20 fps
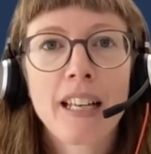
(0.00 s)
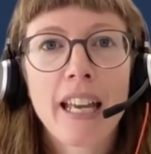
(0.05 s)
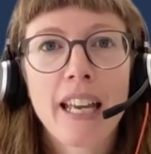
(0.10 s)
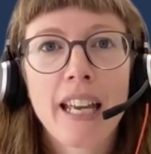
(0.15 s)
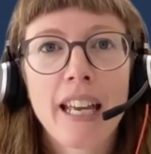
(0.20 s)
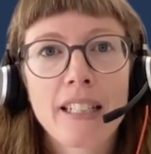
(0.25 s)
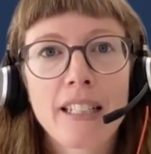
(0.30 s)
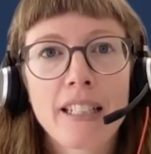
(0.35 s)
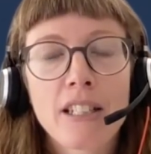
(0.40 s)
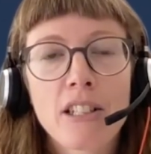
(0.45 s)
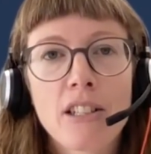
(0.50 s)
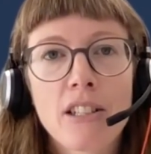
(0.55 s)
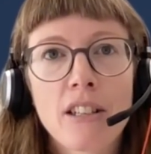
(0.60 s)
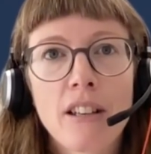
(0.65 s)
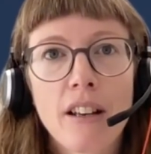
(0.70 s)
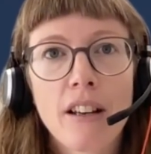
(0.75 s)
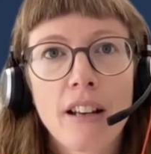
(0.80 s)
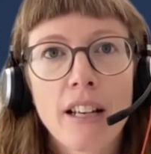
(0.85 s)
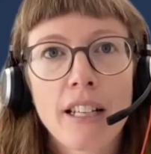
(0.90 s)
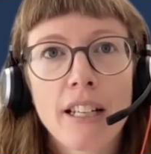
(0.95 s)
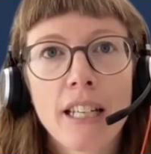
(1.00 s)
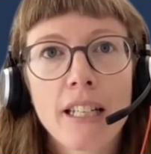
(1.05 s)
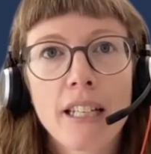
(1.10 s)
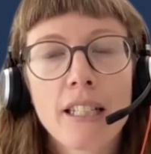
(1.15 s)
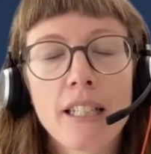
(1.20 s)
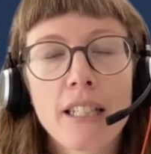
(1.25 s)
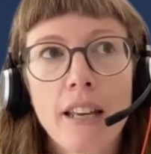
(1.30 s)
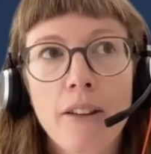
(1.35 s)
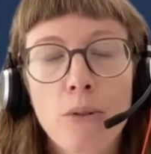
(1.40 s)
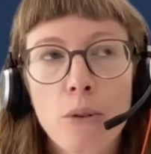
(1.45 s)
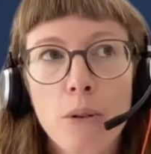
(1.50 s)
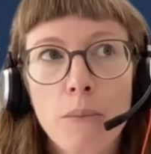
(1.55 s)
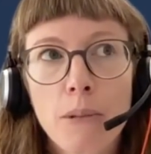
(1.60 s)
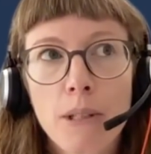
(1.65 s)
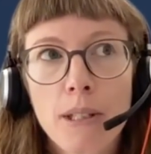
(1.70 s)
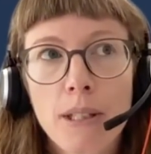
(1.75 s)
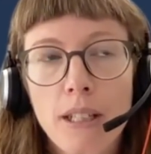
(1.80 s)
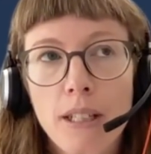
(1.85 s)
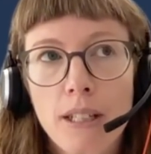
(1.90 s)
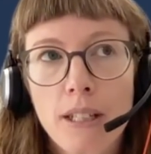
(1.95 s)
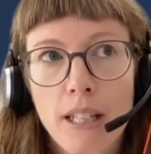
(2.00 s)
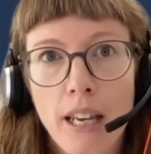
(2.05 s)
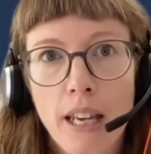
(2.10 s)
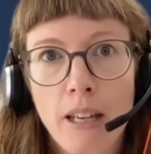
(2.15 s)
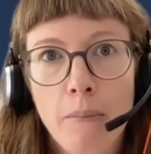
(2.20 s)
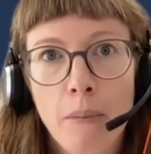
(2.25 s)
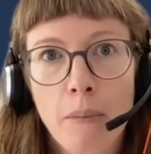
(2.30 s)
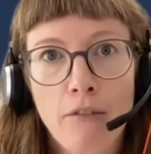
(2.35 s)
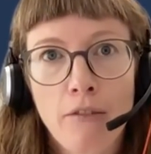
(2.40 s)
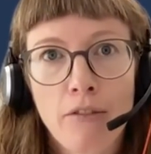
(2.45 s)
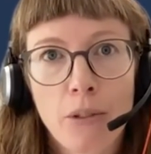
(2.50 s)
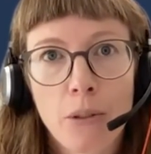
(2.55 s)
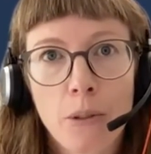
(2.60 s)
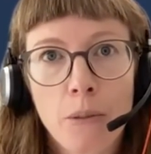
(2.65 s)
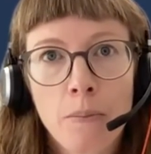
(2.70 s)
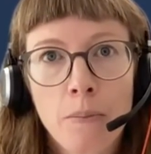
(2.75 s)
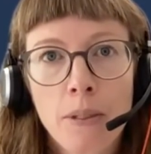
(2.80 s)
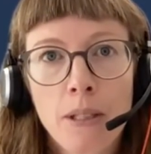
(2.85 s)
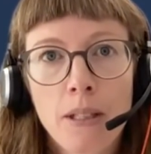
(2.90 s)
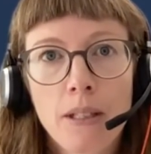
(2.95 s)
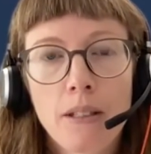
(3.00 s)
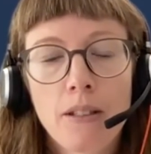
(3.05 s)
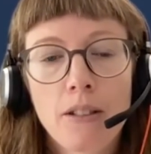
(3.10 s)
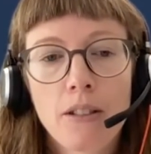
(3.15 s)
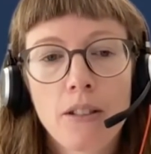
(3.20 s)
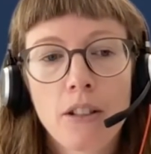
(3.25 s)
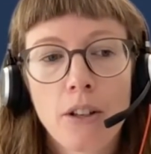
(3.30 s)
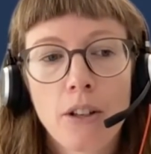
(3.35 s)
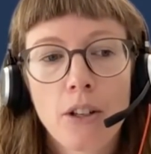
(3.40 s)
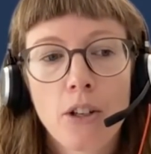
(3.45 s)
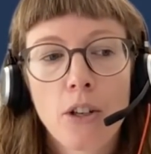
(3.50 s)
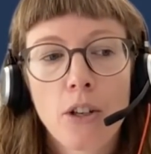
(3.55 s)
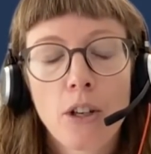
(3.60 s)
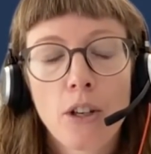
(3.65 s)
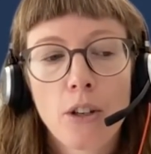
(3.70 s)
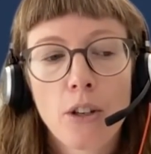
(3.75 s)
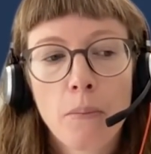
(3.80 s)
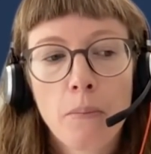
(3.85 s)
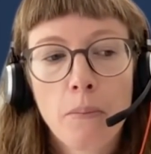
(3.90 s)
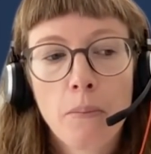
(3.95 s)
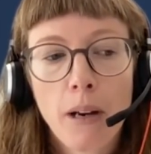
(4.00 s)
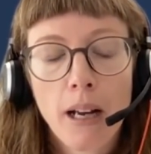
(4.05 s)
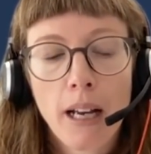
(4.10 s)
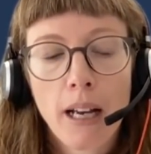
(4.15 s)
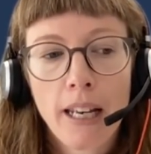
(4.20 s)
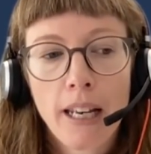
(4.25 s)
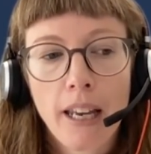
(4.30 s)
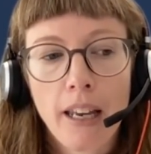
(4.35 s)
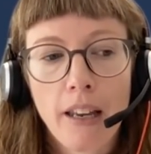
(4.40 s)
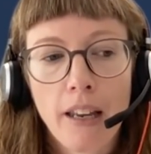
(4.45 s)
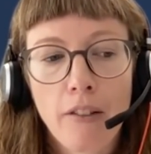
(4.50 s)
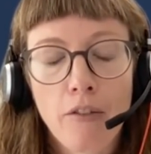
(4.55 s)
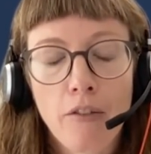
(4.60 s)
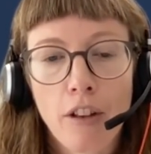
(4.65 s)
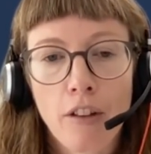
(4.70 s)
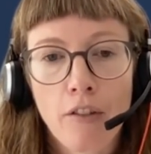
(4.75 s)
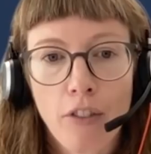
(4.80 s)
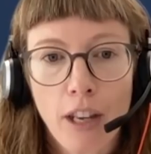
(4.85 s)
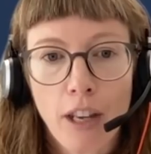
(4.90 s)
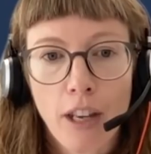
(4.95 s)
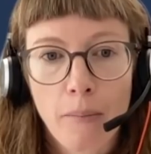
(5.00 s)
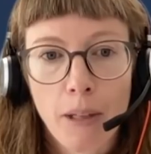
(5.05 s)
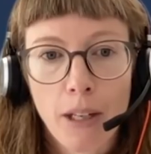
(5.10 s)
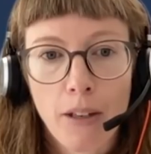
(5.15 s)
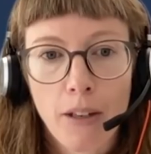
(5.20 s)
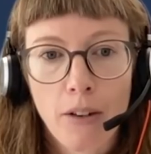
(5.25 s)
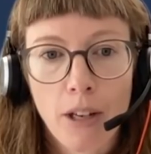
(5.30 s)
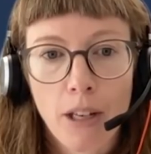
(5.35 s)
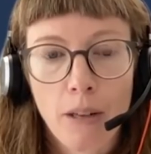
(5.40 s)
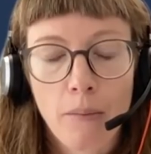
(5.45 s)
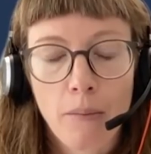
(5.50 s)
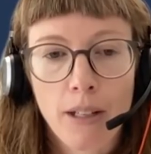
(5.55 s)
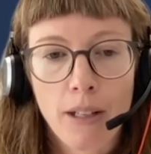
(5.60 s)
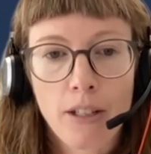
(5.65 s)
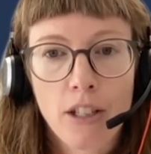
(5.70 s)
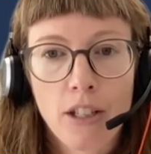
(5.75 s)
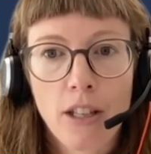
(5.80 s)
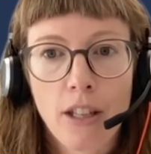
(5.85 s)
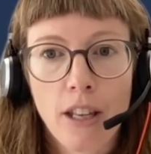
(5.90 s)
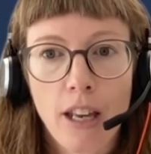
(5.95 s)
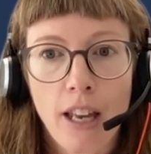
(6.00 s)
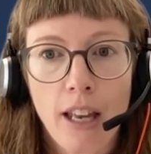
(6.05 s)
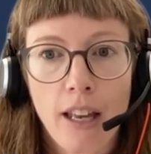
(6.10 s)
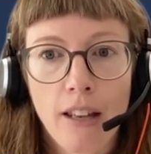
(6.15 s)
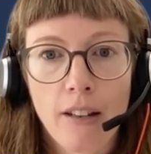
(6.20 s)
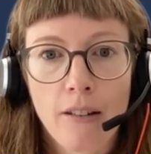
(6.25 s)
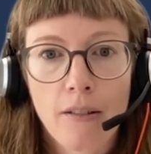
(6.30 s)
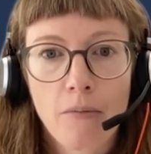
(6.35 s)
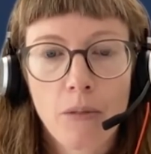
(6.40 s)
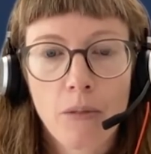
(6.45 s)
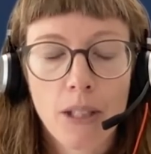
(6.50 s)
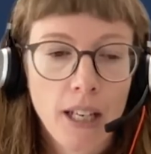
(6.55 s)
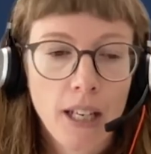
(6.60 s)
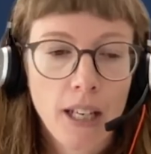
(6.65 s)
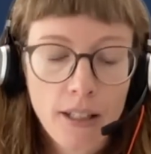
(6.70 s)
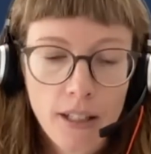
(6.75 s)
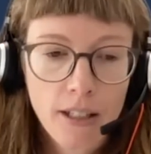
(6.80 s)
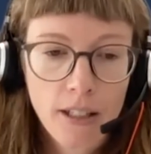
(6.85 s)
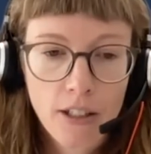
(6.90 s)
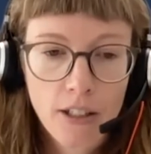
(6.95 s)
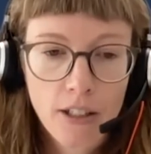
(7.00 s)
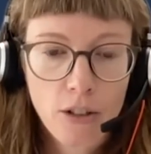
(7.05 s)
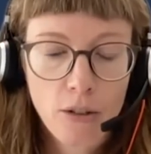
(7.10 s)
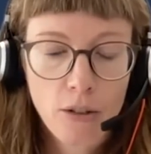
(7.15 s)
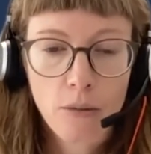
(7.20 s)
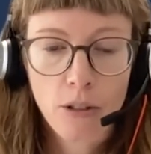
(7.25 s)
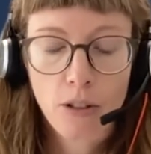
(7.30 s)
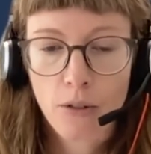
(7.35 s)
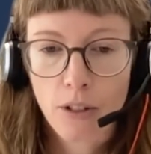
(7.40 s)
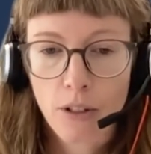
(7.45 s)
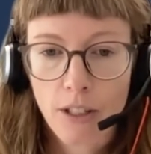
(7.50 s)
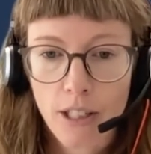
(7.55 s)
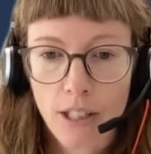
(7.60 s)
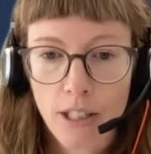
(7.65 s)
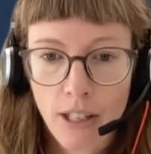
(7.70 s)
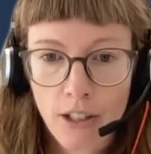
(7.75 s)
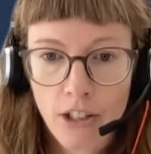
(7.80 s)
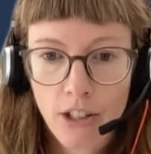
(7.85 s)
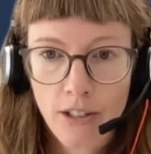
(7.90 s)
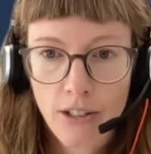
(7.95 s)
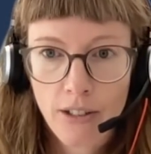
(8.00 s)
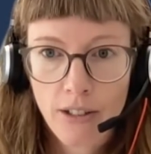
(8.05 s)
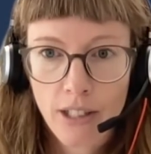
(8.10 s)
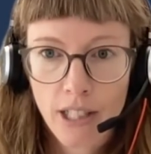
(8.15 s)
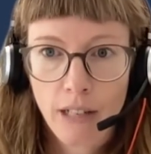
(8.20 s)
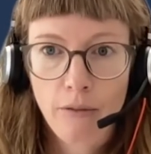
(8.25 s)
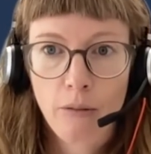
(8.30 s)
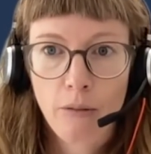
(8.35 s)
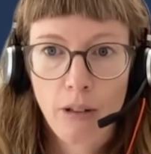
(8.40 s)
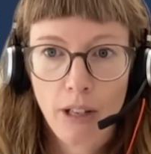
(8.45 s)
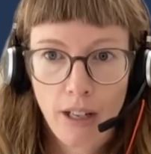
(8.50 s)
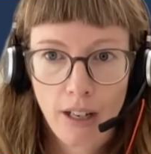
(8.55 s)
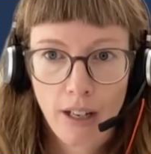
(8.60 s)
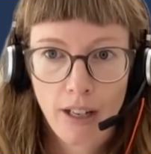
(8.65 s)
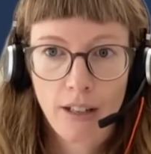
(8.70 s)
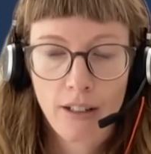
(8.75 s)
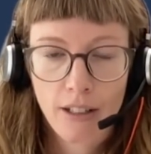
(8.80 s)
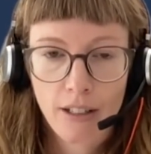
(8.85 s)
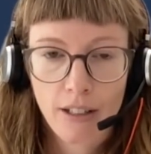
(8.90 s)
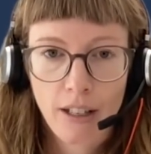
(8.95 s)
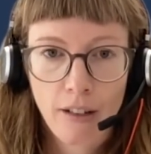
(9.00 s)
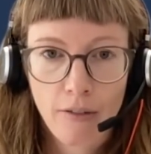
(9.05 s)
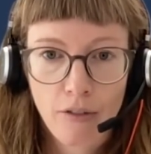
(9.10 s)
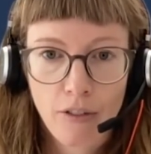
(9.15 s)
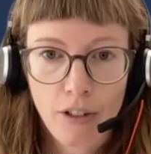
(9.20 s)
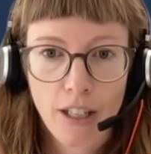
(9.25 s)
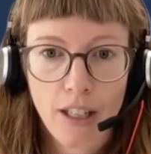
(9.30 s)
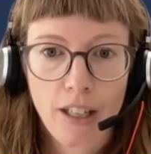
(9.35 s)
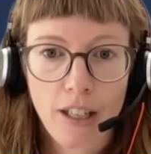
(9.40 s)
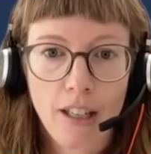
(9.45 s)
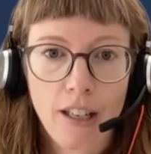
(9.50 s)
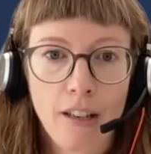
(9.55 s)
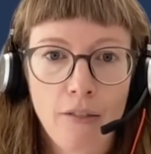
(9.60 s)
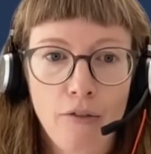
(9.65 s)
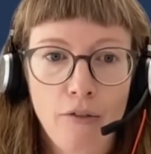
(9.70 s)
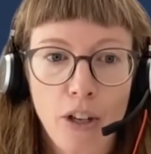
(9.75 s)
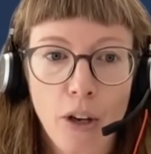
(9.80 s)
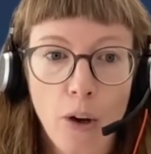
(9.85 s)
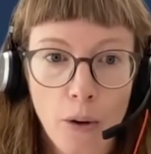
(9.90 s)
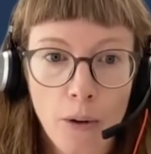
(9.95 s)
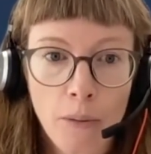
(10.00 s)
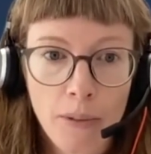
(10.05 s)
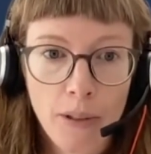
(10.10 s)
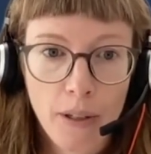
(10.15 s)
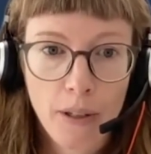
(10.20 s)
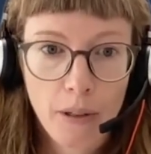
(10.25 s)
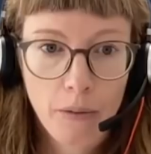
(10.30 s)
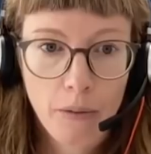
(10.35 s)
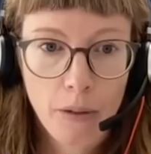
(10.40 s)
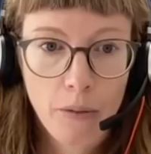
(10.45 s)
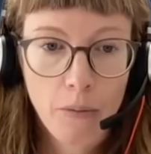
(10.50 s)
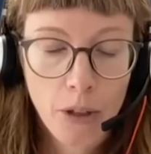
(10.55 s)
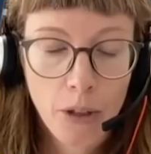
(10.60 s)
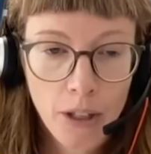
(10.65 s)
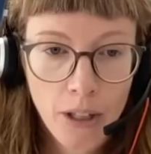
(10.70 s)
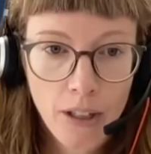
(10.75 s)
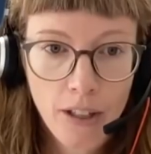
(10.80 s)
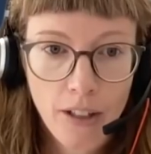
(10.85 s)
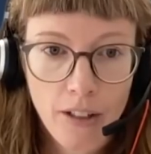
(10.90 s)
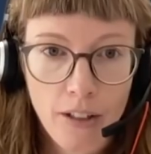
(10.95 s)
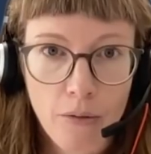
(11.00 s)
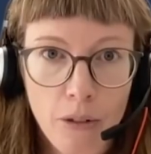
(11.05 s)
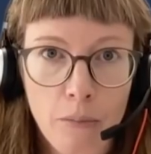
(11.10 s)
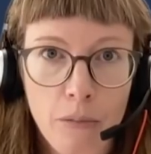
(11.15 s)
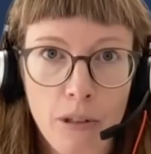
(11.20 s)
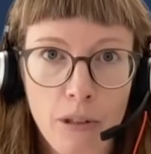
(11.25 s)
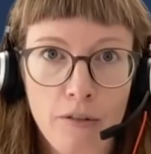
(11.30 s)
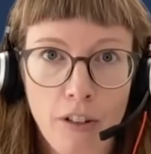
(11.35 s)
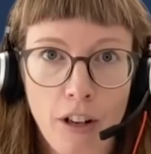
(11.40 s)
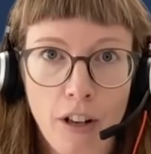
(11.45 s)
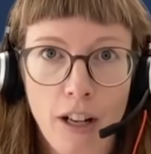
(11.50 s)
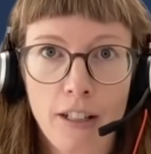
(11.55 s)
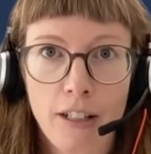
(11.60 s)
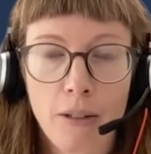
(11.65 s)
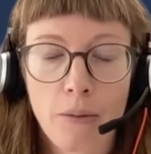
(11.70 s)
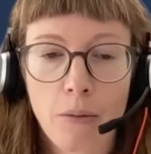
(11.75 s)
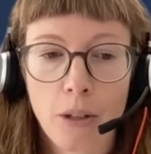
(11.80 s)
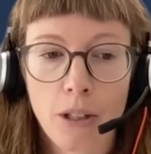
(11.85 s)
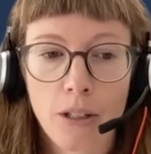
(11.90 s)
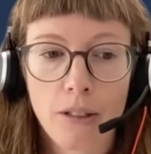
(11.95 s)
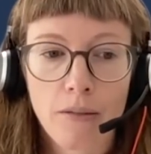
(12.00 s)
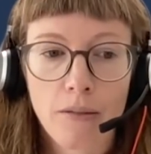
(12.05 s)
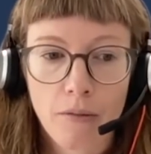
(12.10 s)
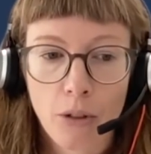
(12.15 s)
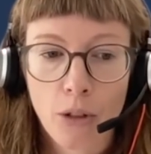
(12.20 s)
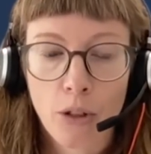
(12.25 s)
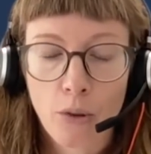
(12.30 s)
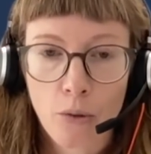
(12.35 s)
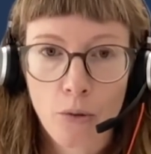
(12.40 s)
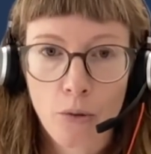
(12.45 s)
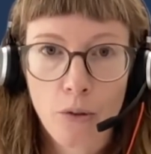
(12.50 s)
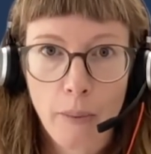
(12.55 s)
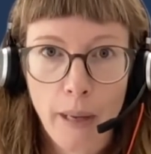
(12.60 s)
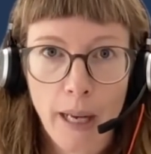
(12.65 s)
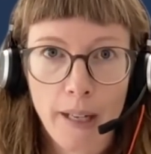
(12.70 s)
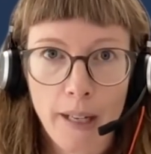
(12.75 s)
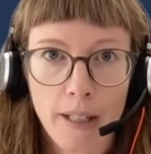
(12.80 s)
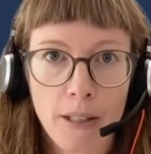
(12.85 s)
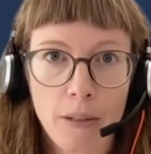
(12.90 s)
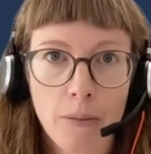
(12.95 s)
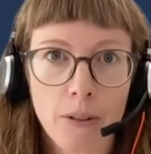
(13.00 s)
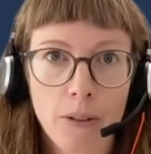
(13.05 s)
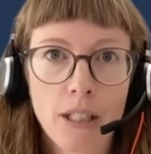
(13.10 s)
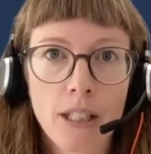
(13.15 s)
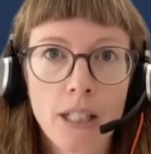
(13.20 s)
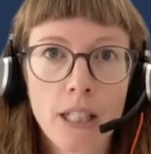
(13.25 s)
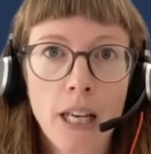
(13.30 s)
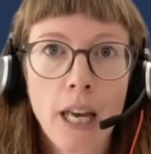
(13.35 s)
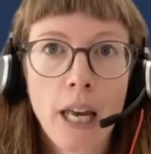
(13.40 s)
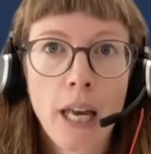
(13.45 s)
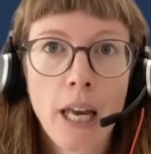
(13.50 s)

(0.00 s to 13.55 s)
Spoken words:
And I guess elder abuse can take many forms. So you might have a family agreement that was entered into with good intentions. Everyone had every hope that it would work and it would provide what all the parties wanted.